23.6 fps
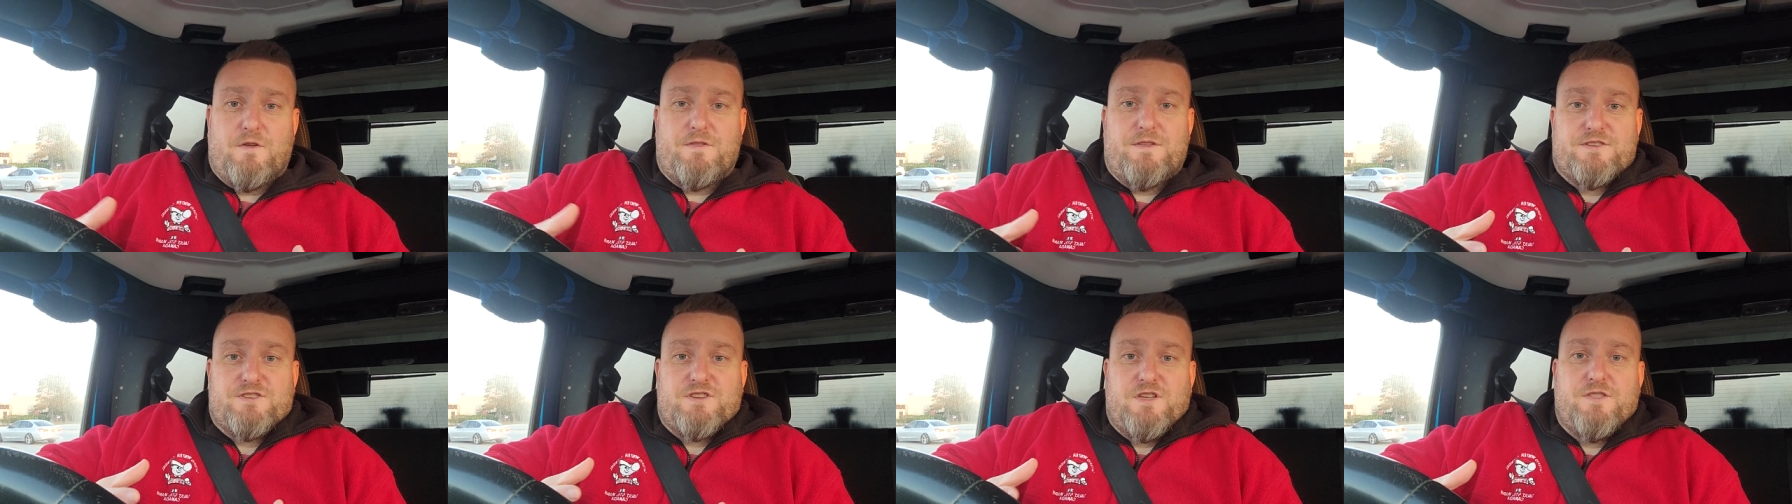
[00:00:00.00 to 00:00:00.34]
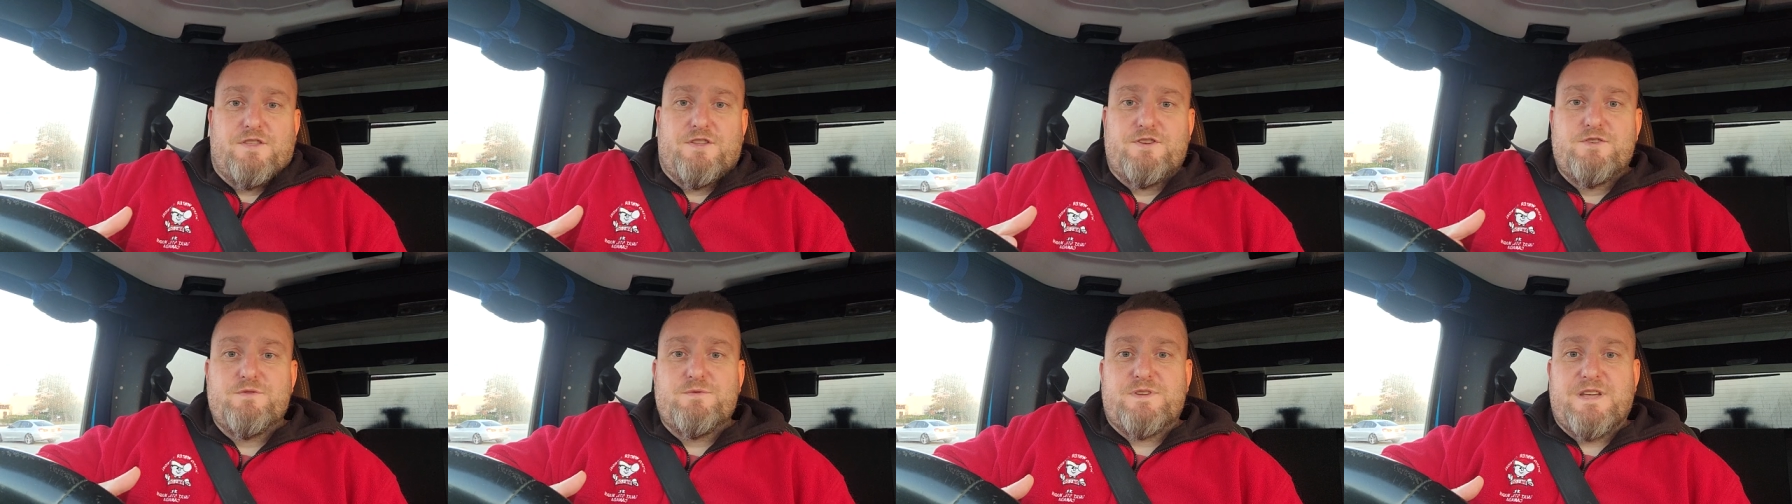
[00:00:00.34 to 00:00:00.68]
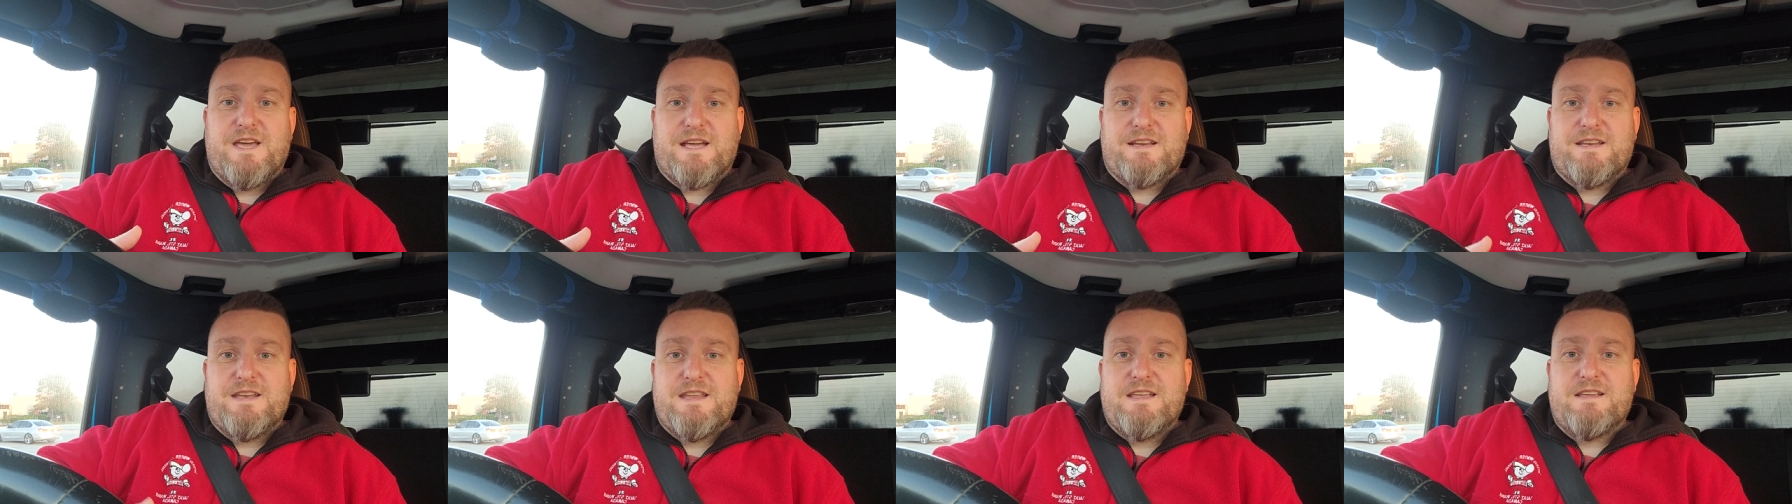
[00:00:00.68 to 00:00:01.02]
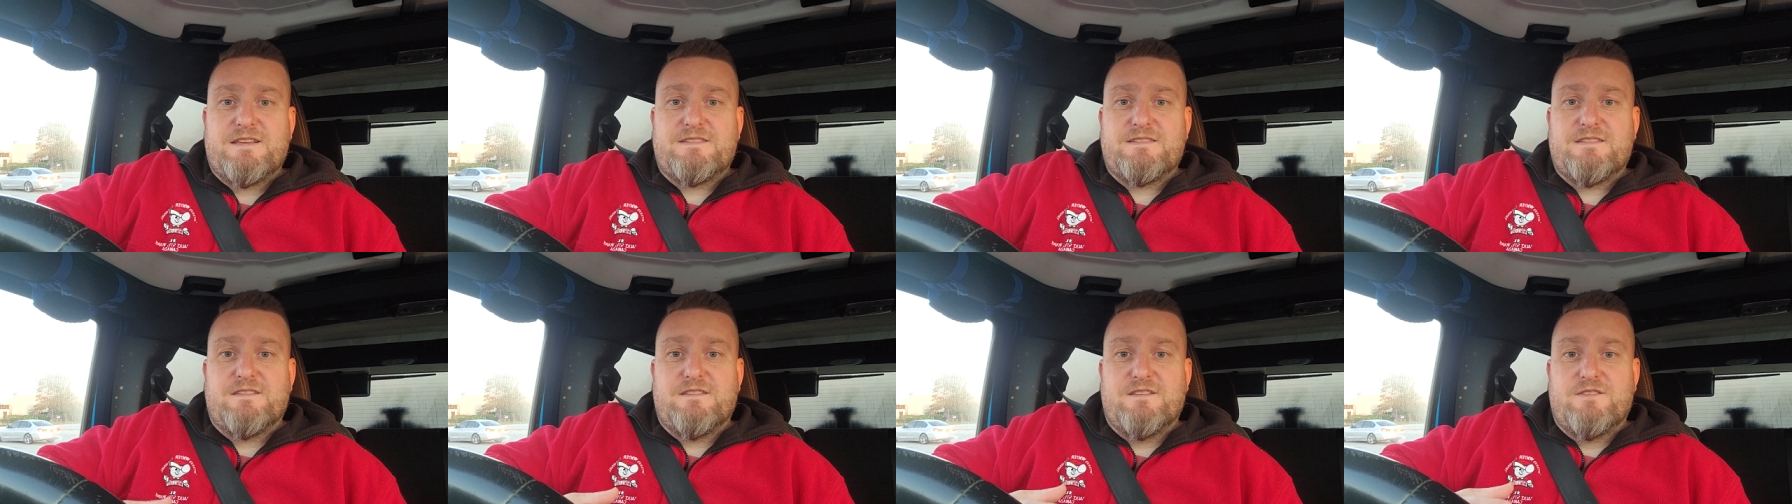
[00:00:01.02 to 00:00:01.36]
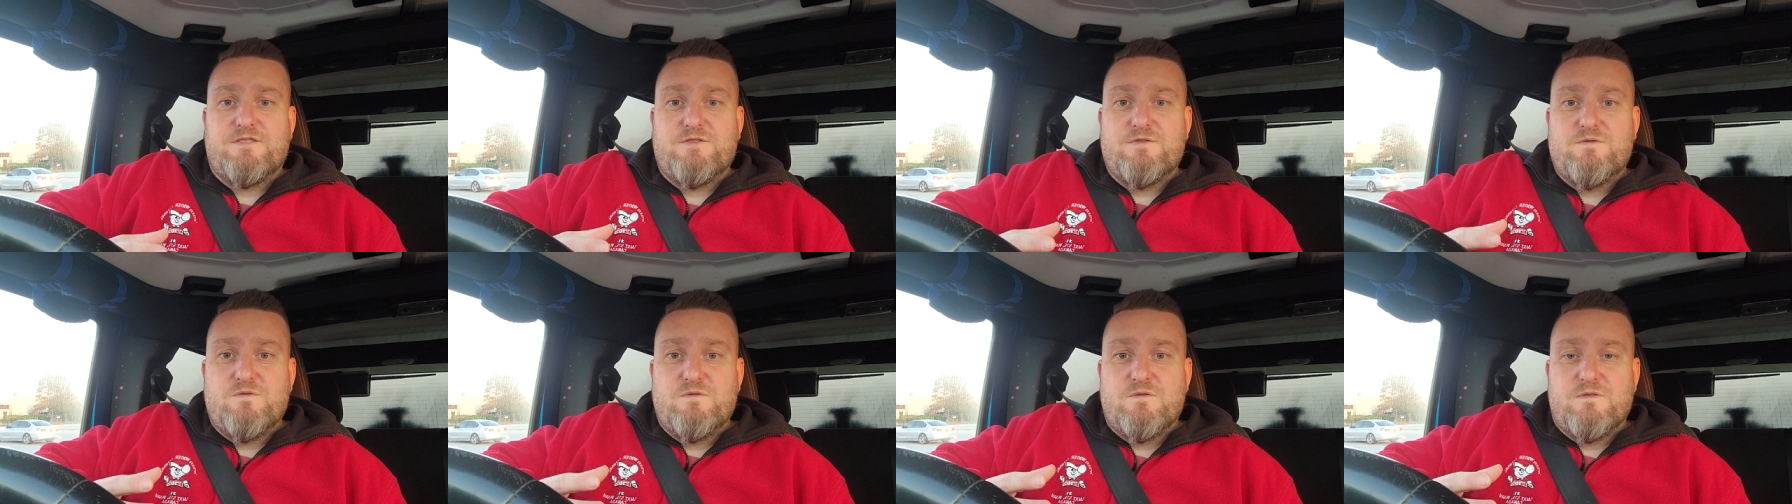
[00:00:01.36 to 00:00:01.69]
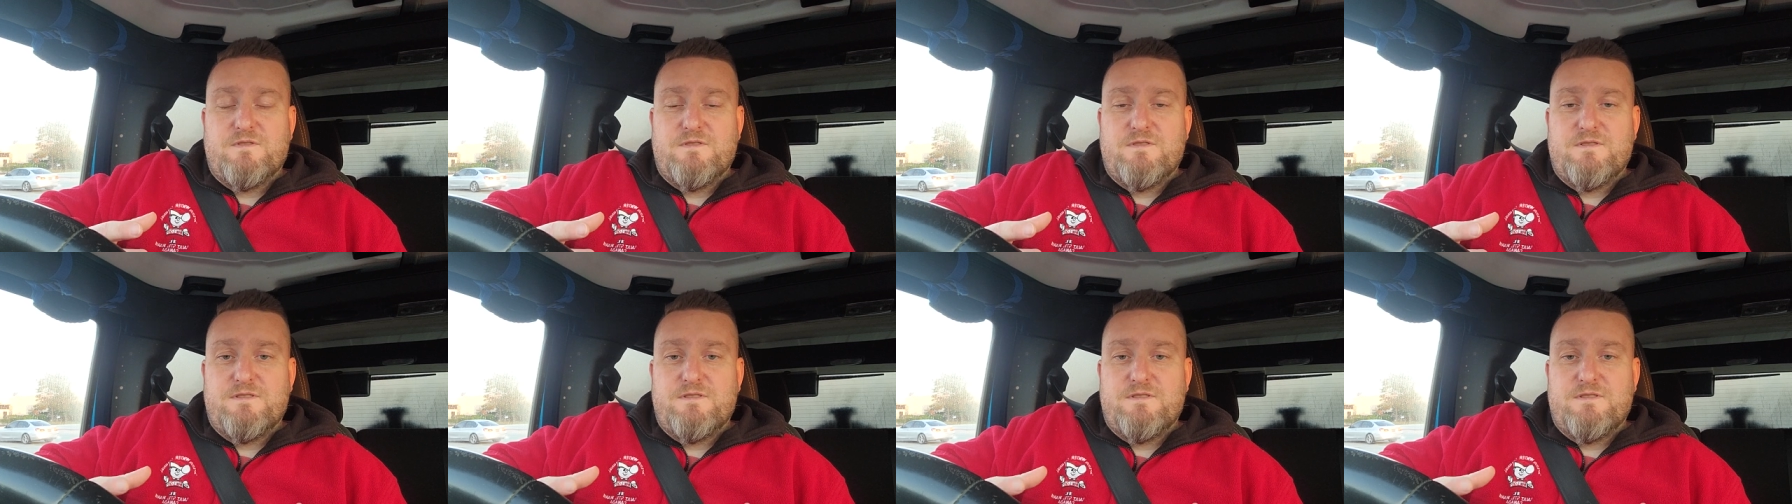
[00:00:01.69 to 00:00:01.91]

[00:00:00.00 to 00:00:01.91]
all this on the new techniques and the new